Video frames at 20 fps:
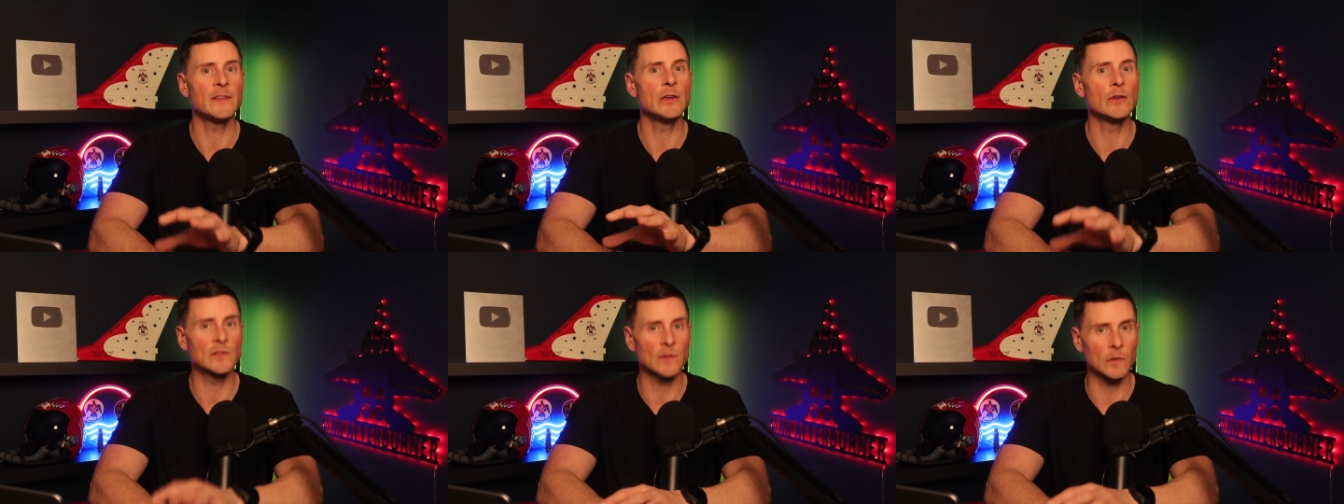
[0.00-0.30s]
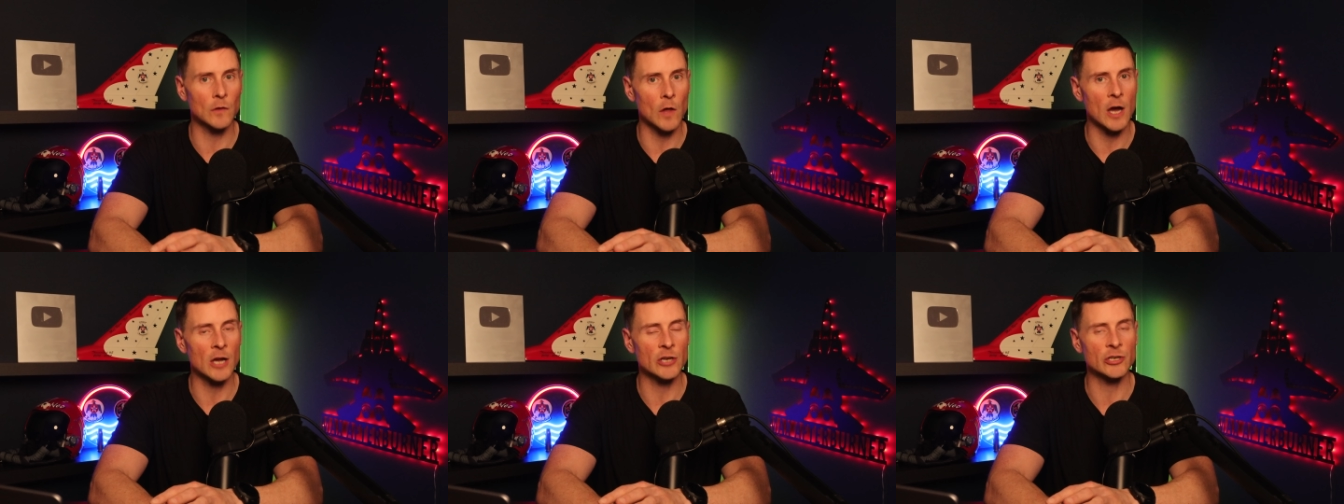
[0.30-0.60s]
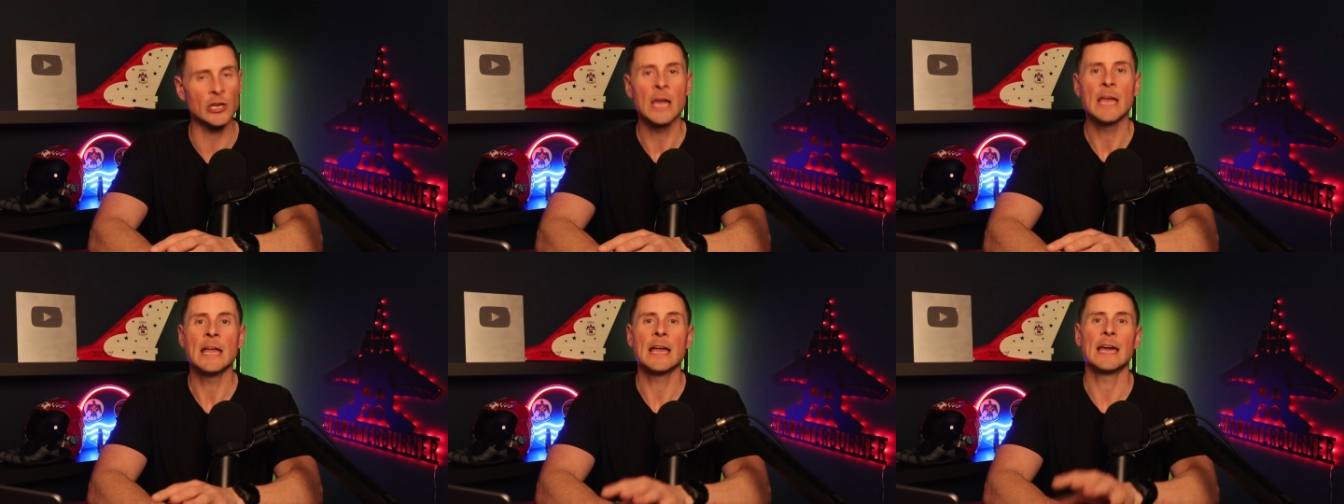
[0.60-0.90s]

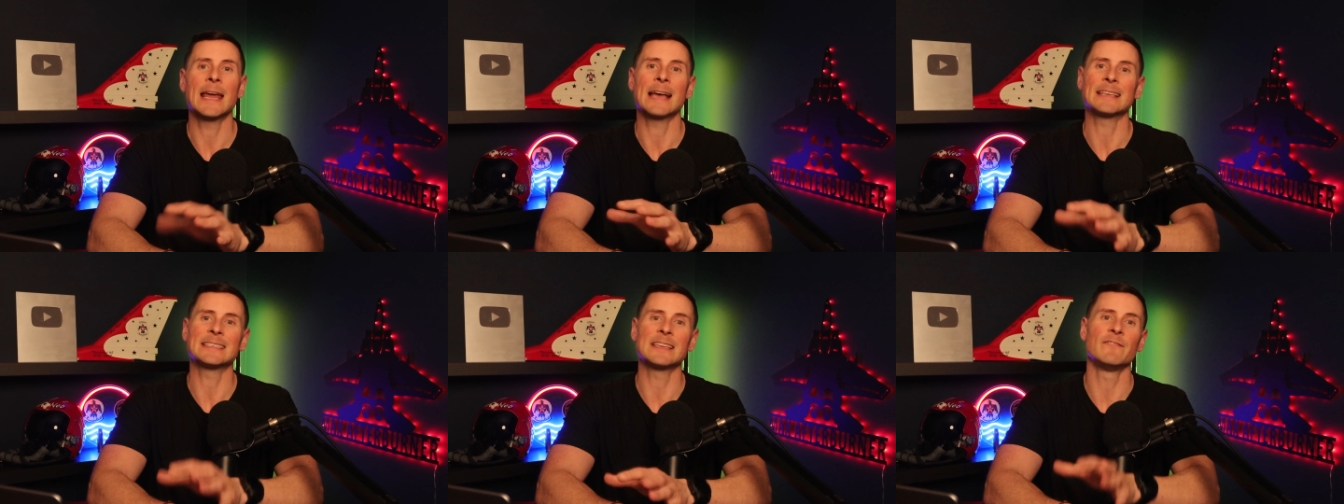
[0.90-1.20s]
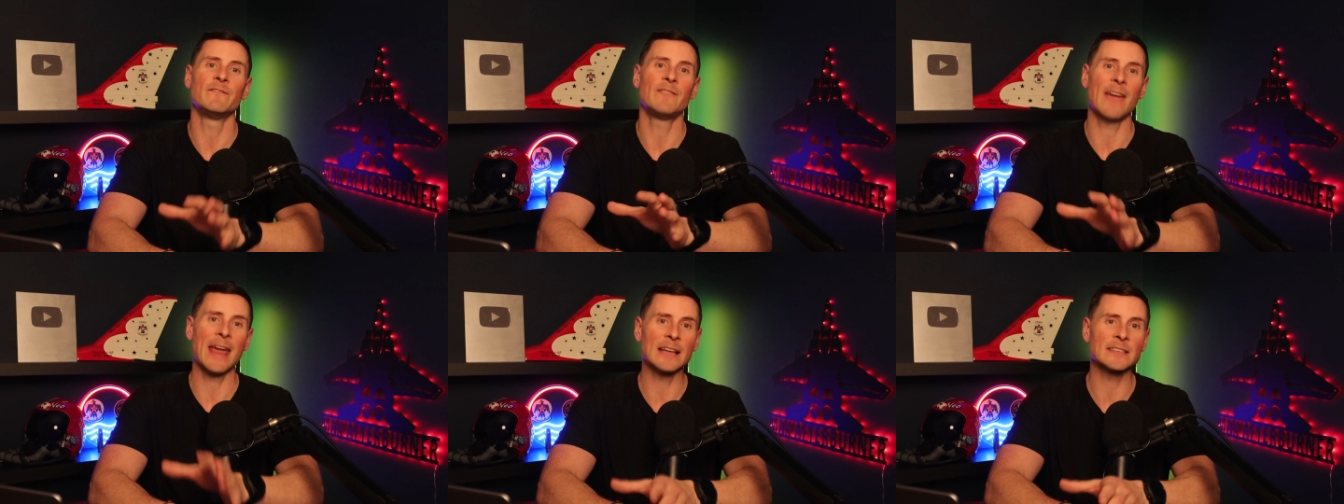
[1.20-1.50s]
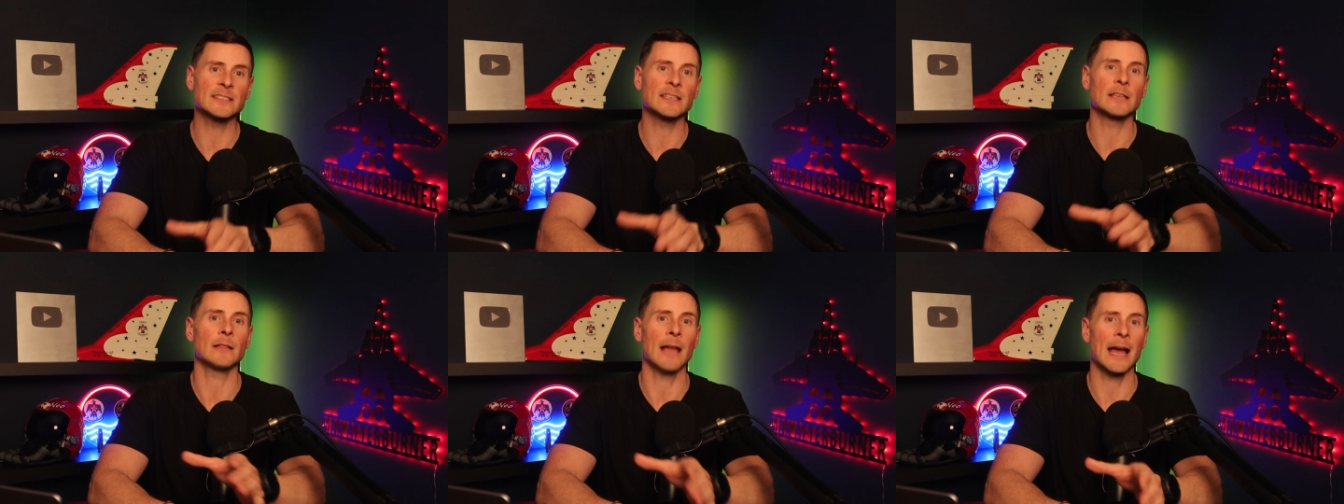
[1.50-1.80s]
fuselage, it has
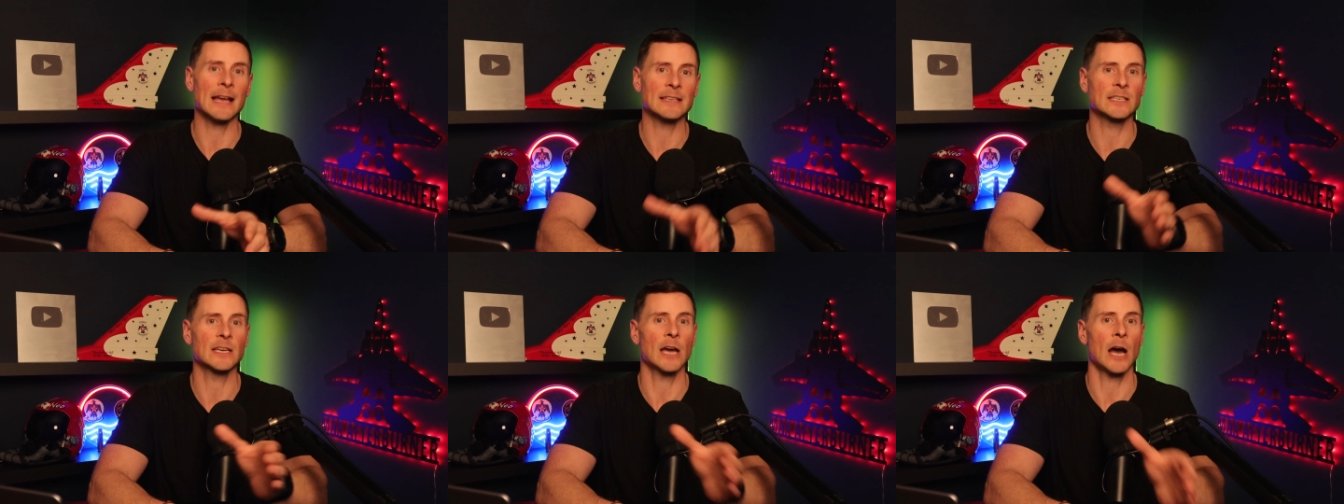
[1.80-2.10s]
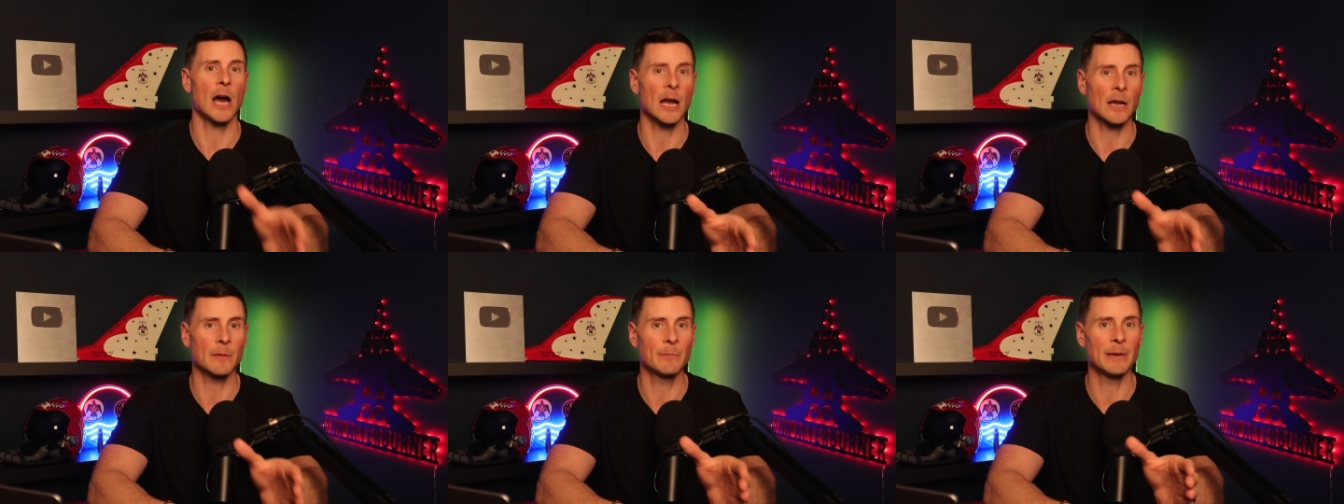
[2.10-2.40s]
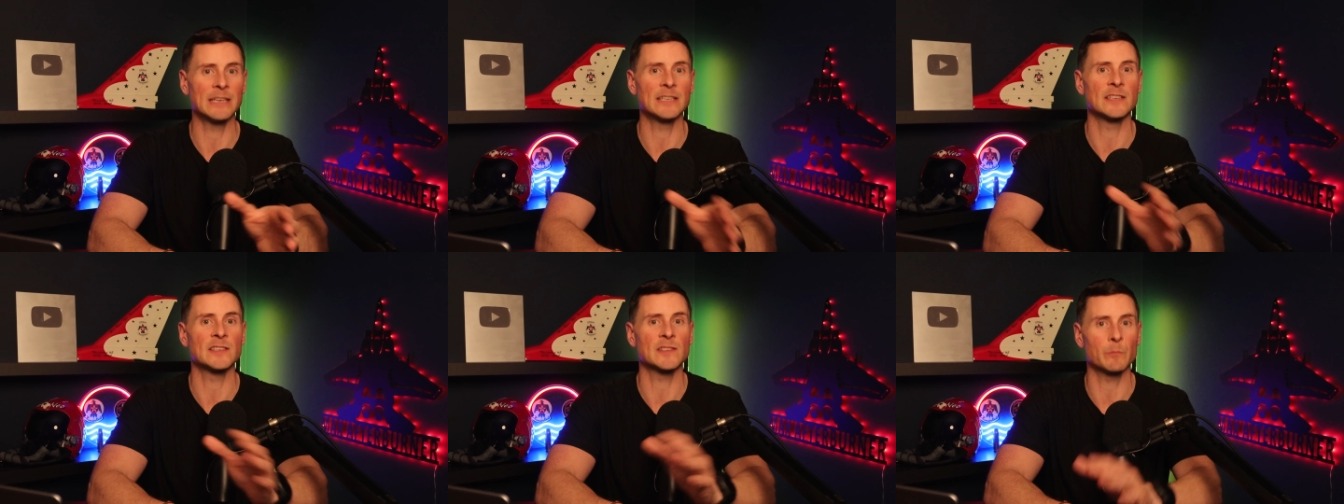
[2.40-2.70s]
advanced glass
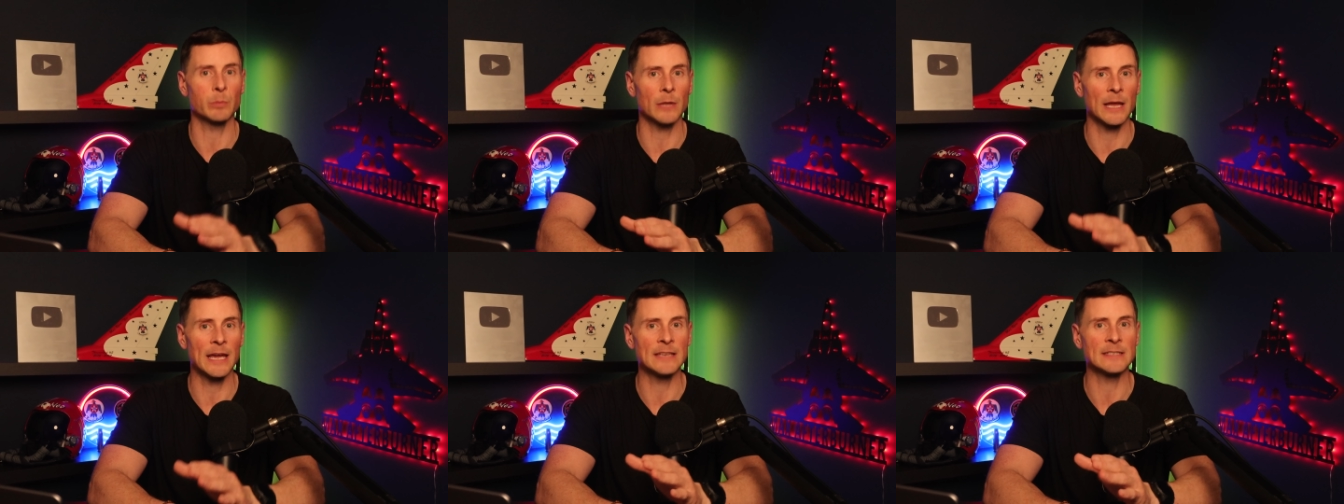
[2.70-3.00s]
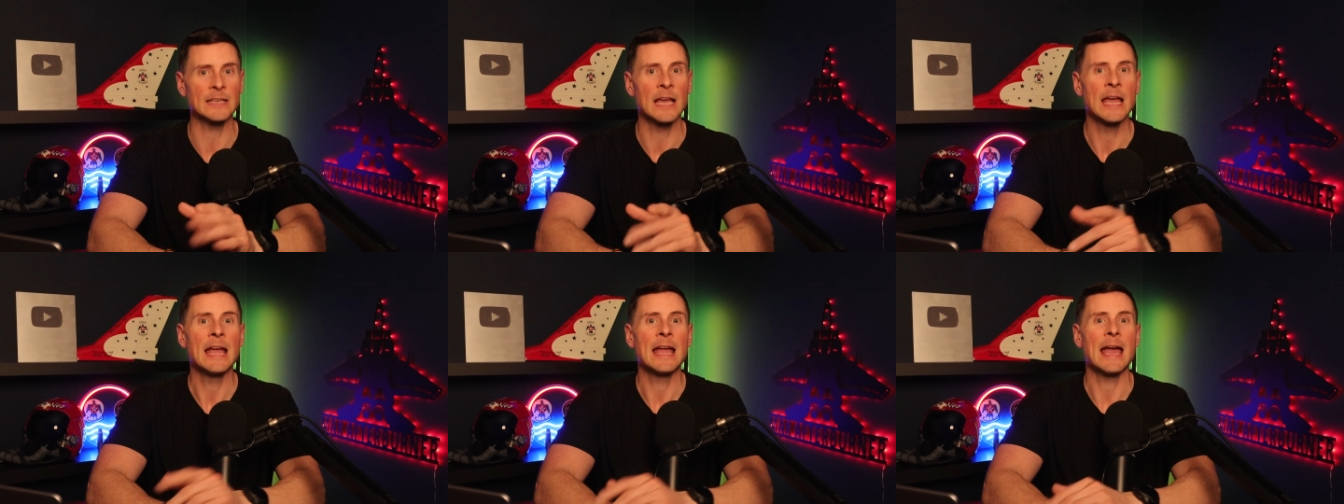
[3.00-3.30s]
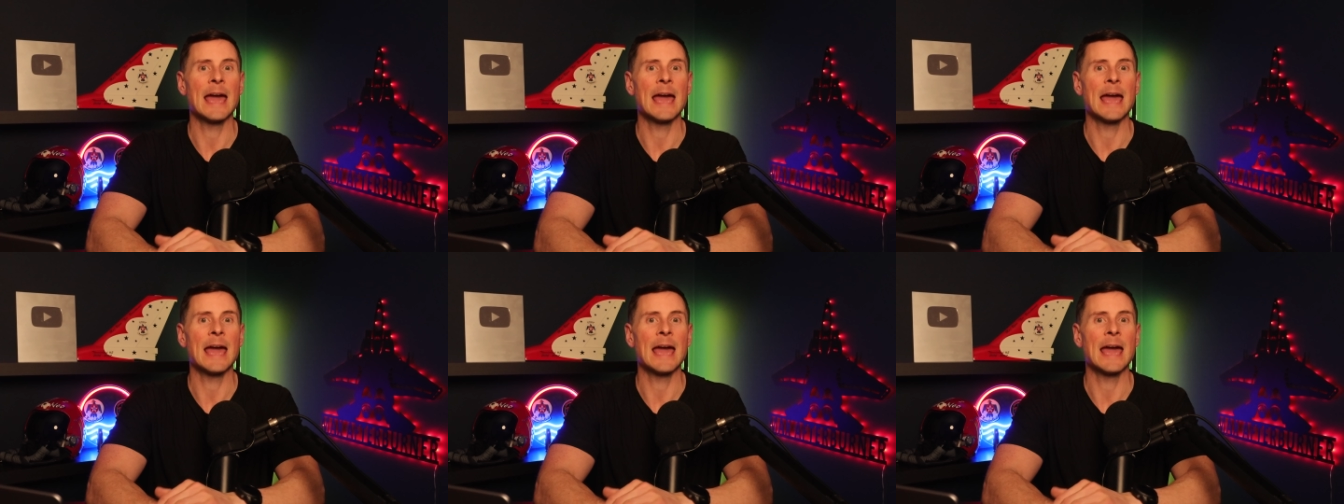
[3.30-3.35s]
cockpit displays,